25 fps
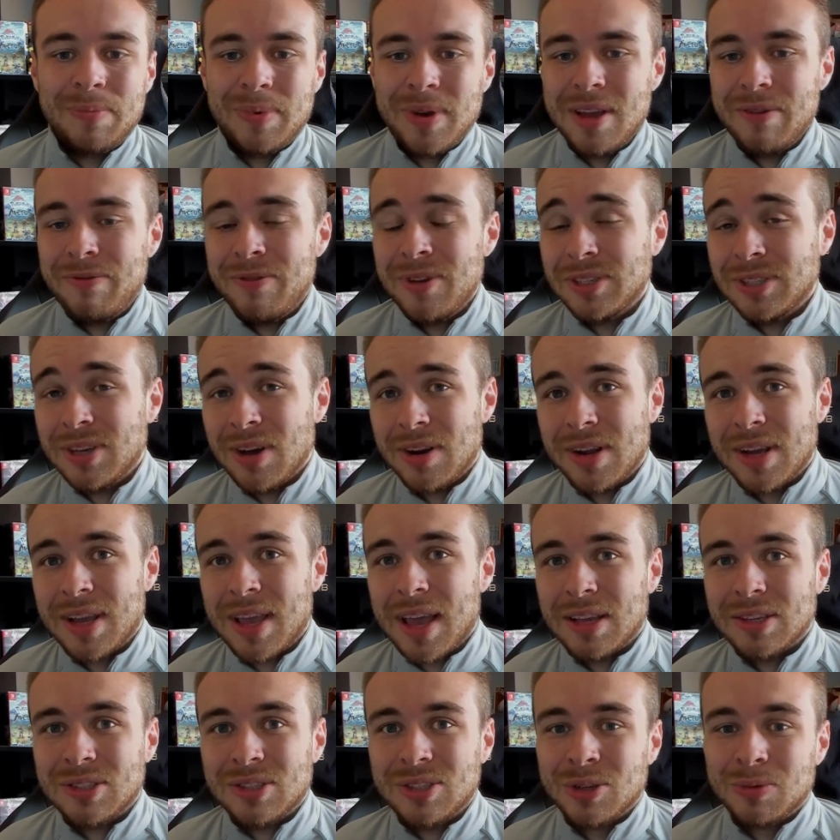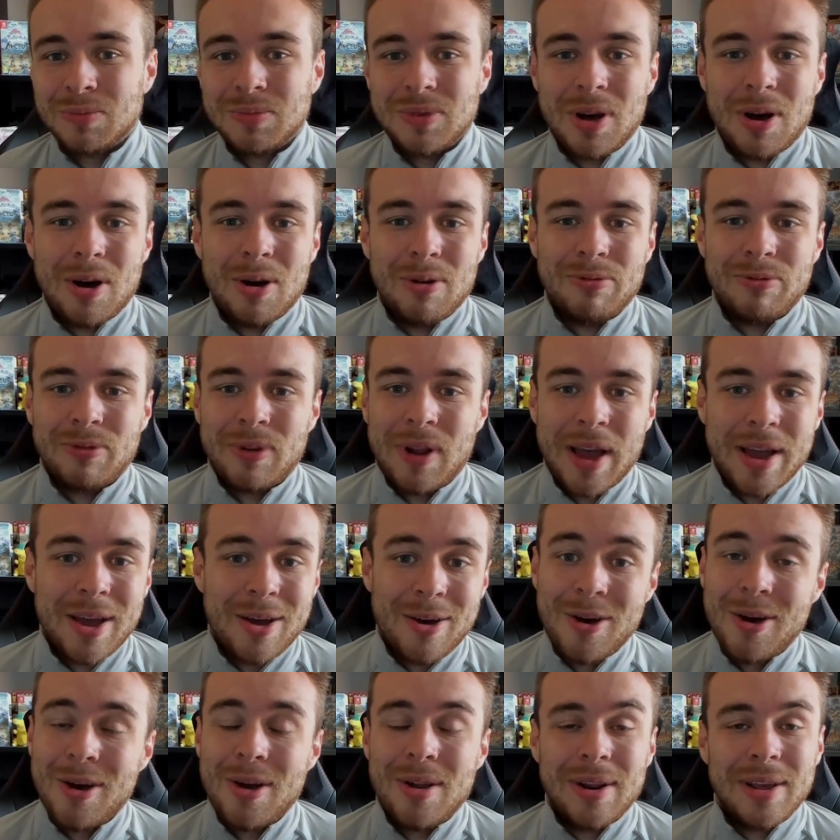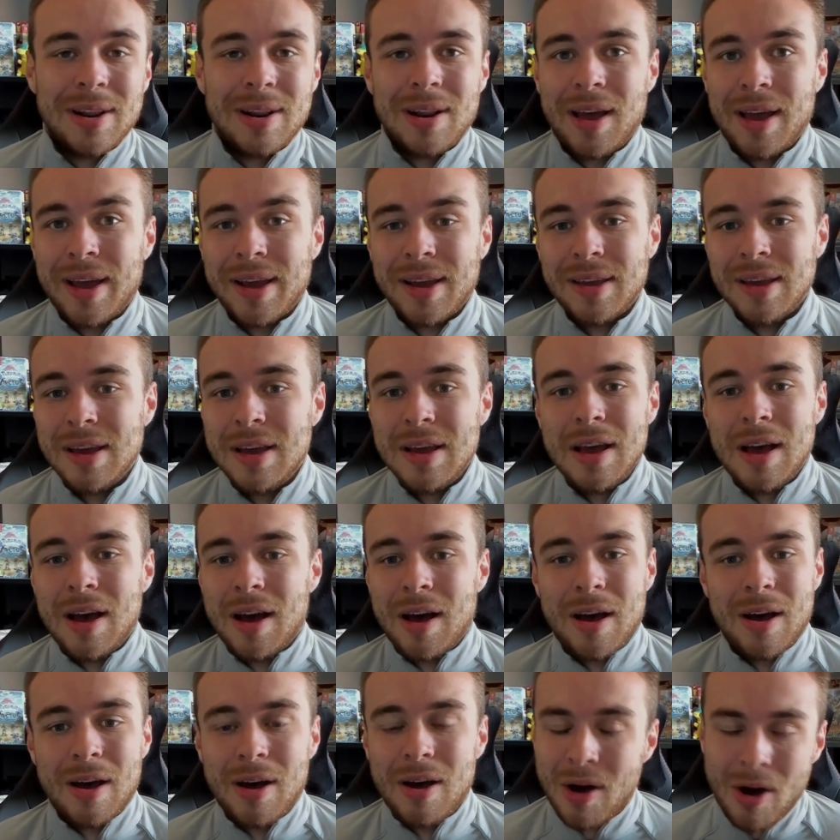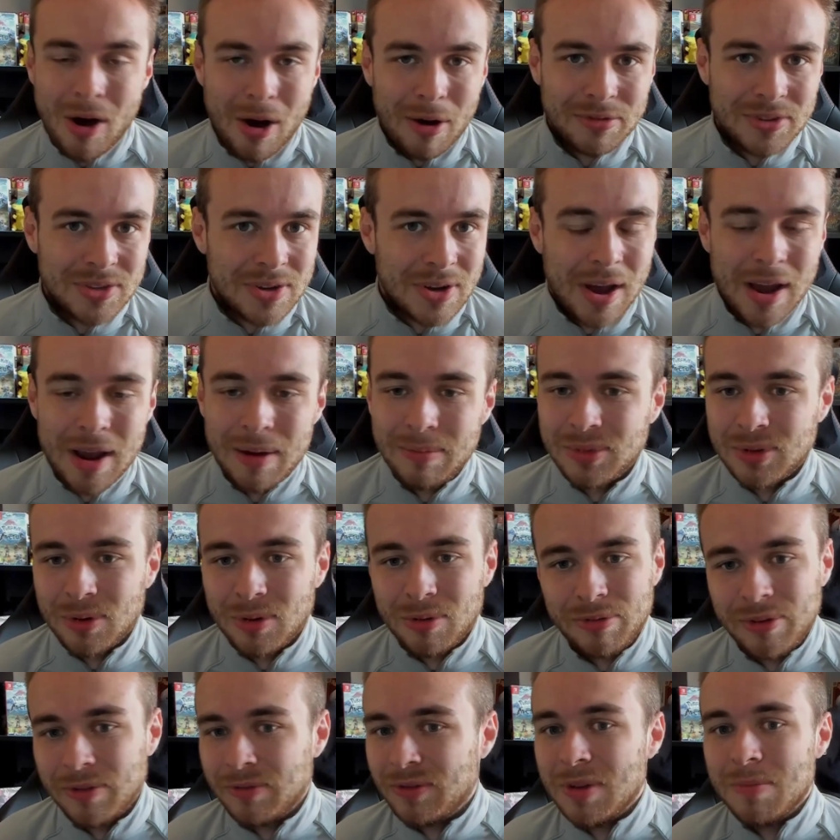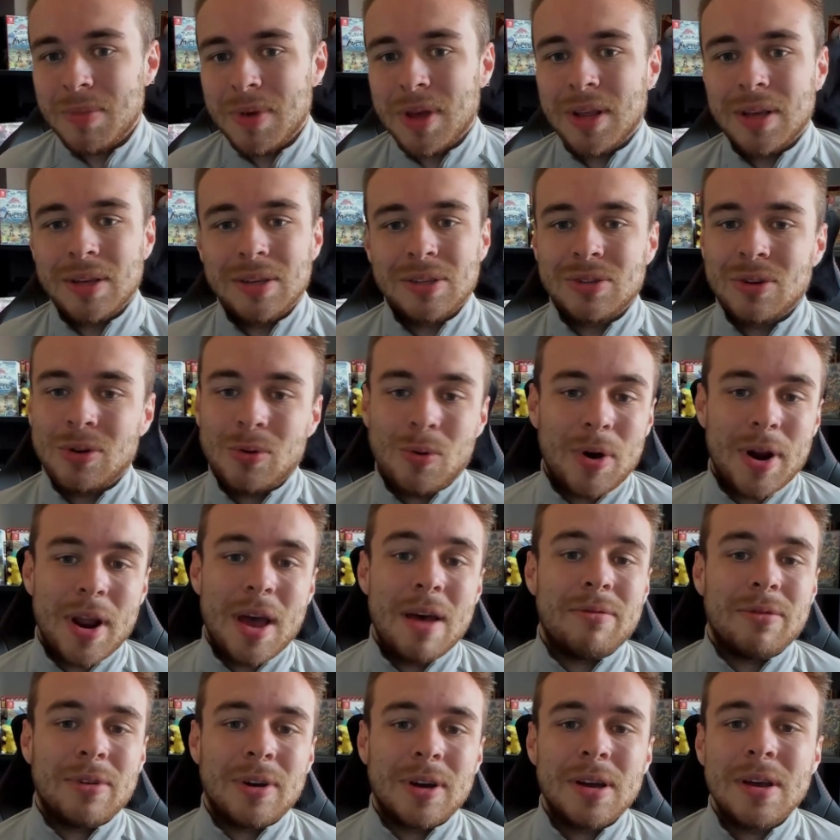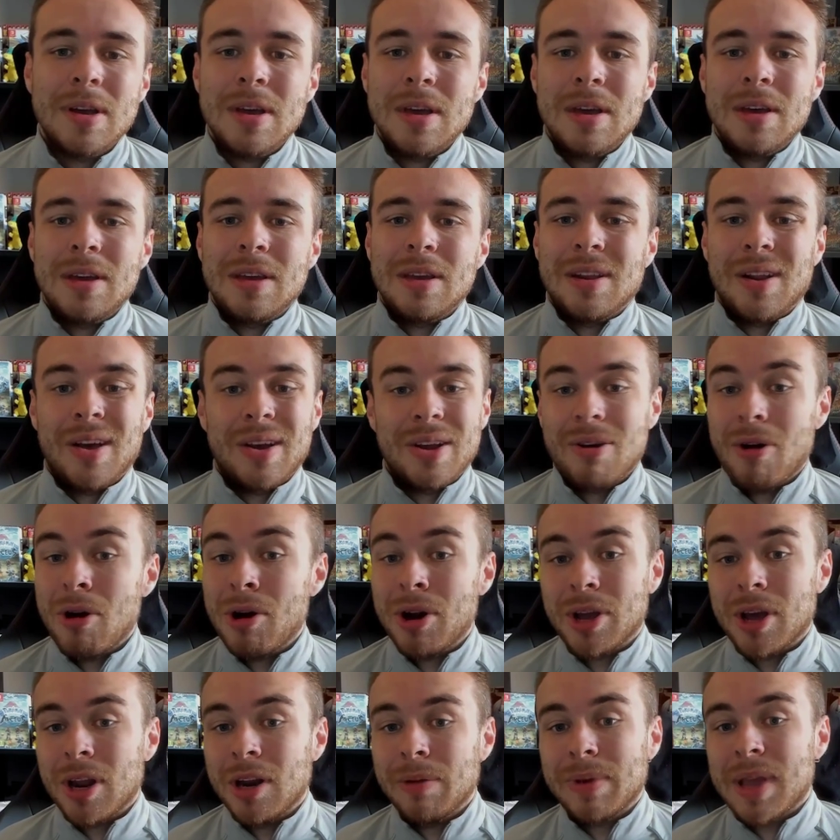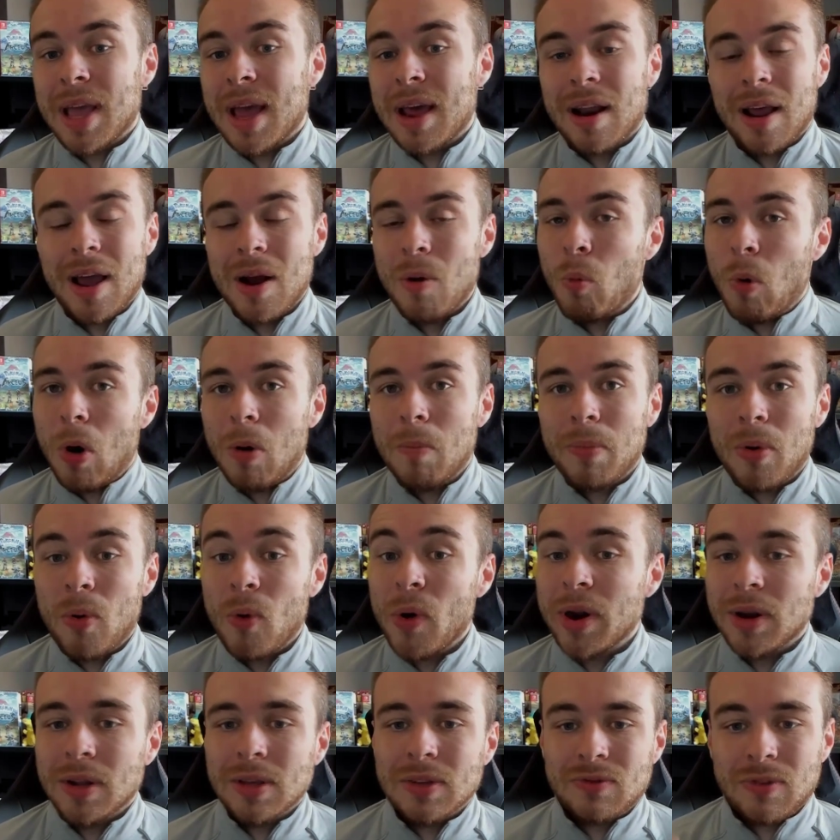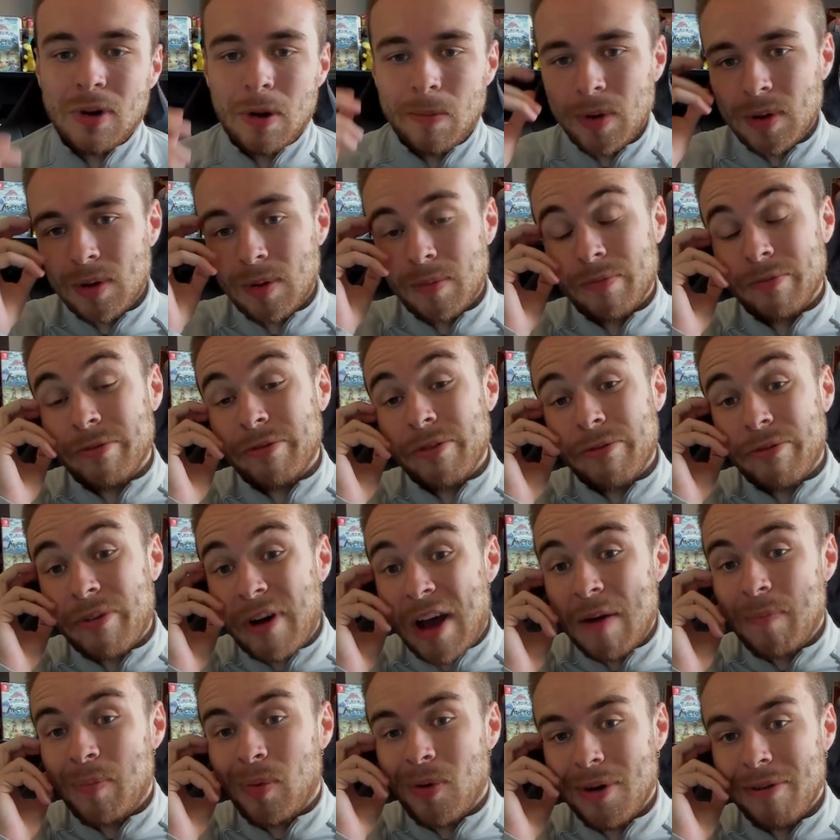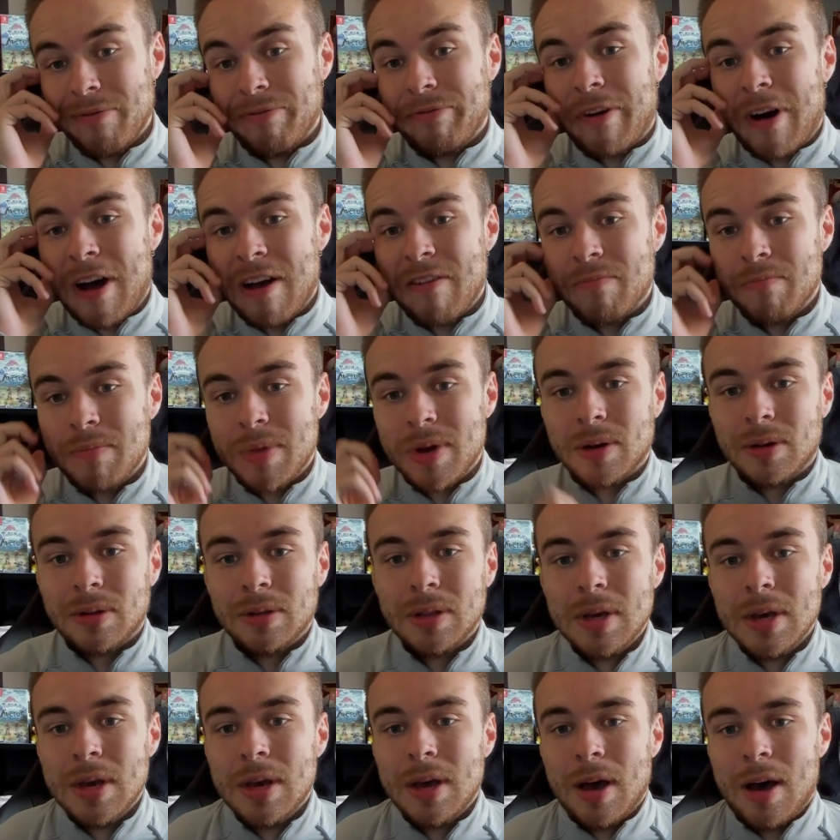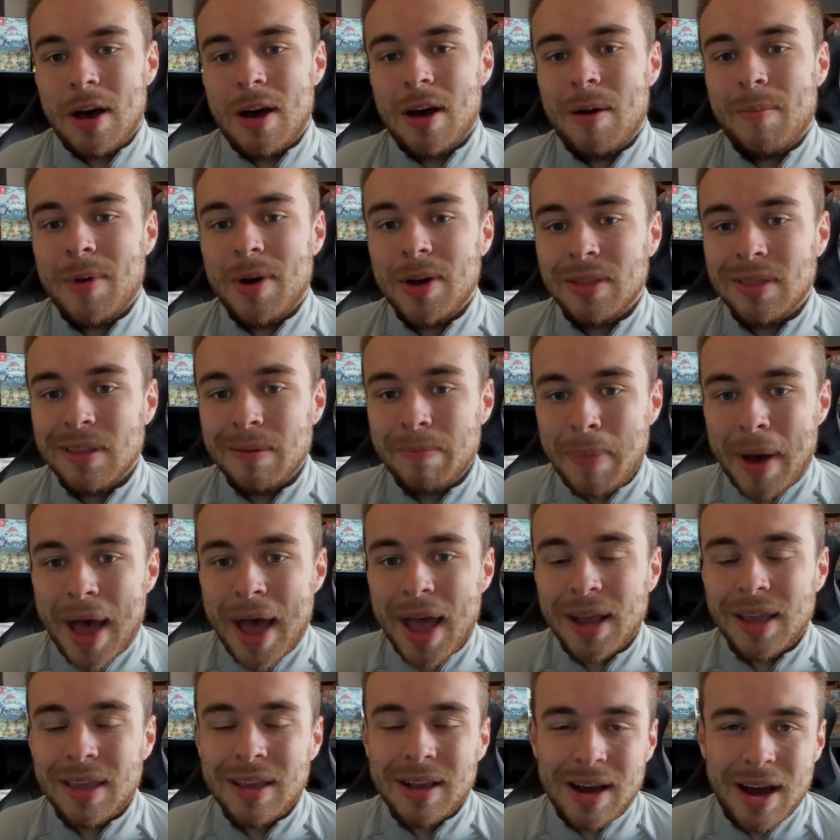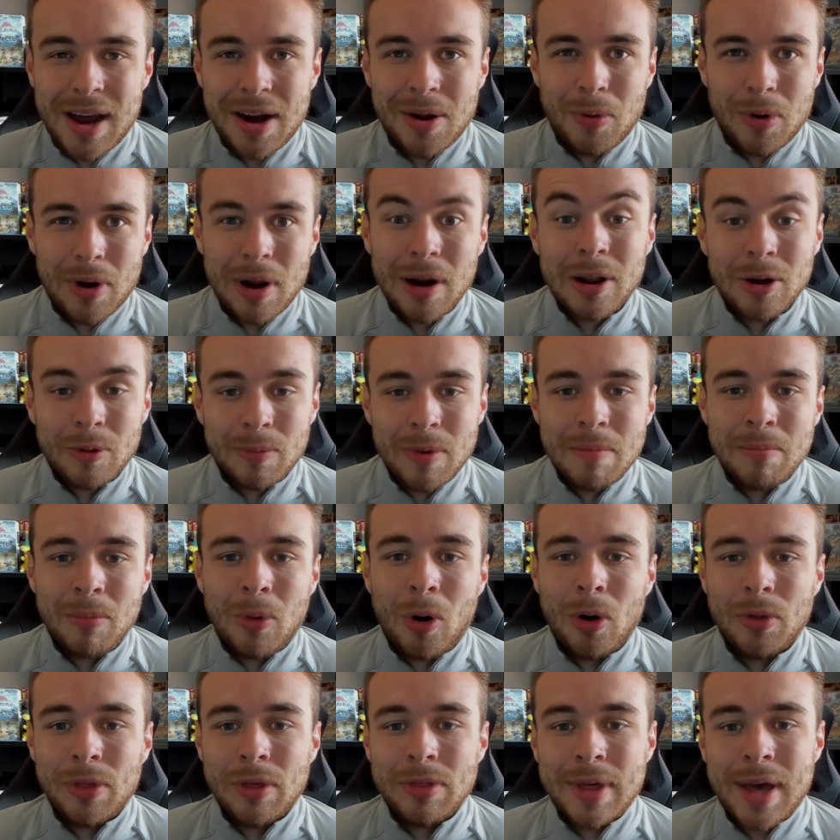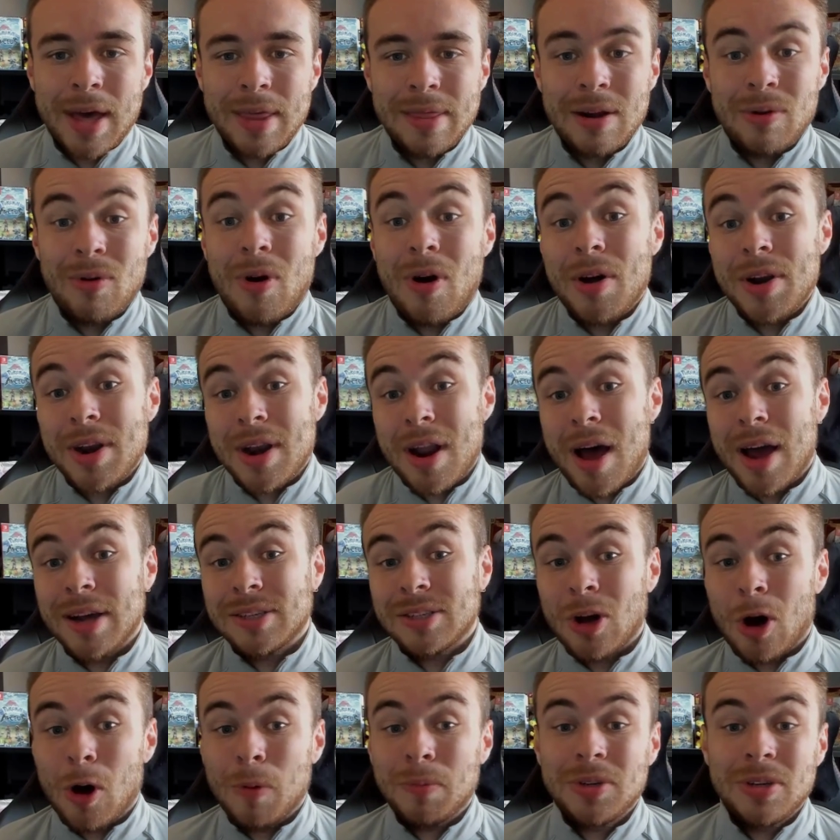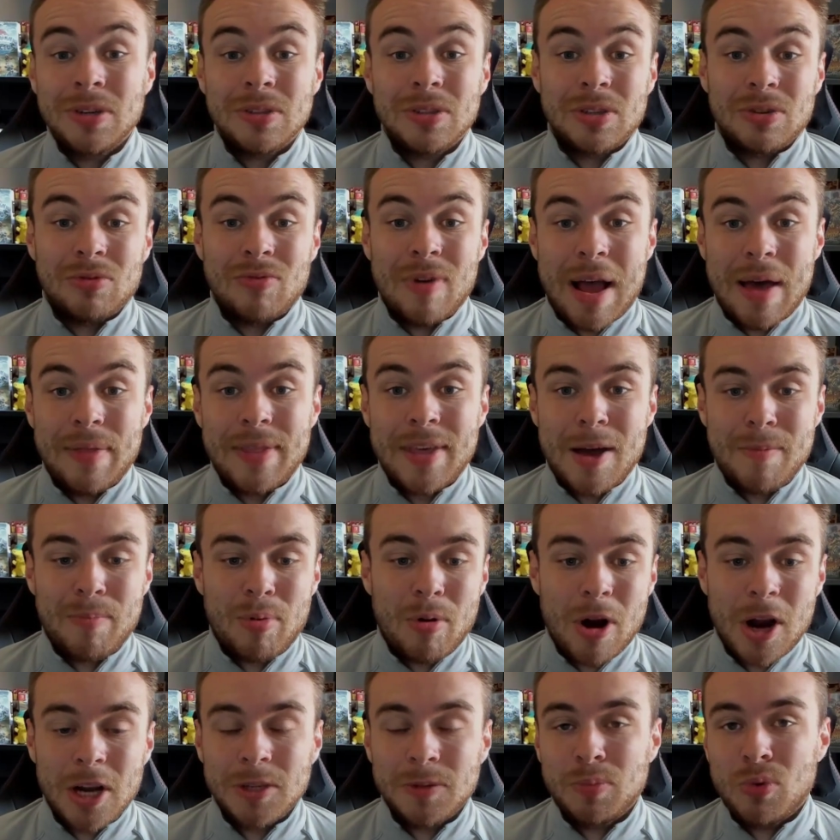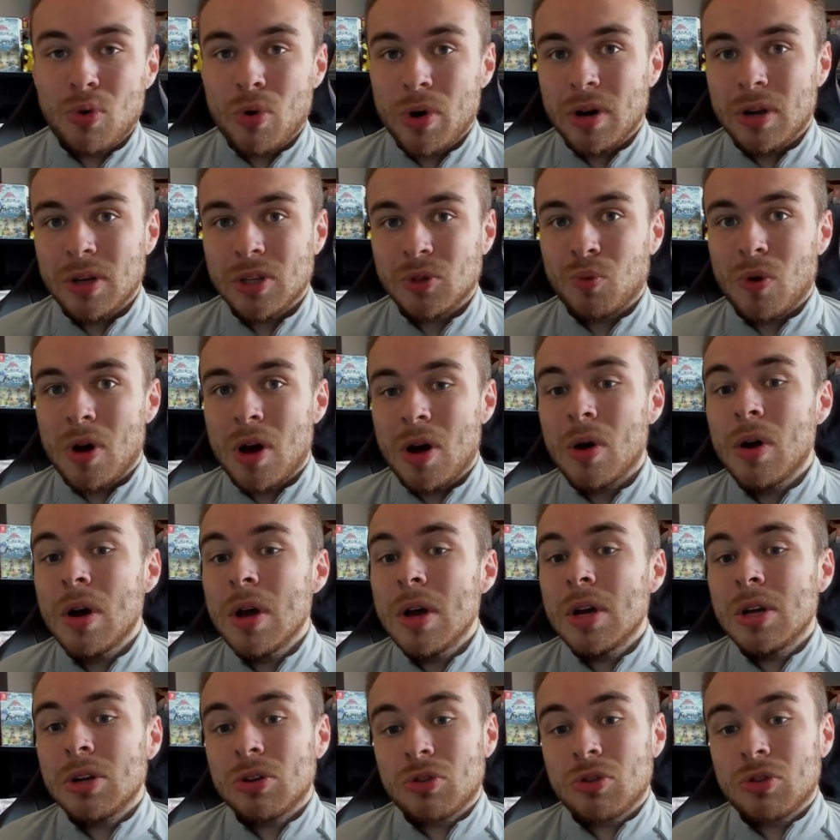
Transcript: But if he's gonna get subbed off like early, like half times or 50 minutes or whatever, you know, you're only gonna be getting like one pointers from him. And for 5.5 mil at the back, you kind of want a little bit more than that. There are nice options around that price point as well.